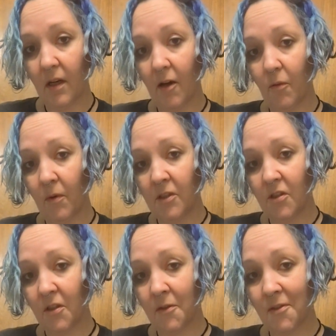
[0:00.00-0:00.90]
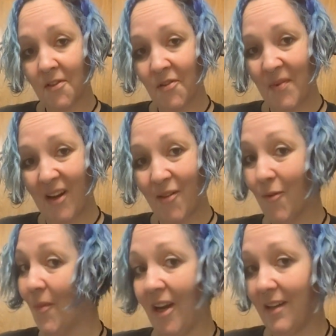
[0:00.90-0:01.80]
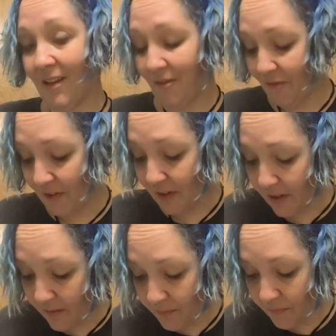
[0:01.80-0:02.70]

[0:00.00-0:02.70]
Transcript: now when she goes to the bathroom, I can't feel it.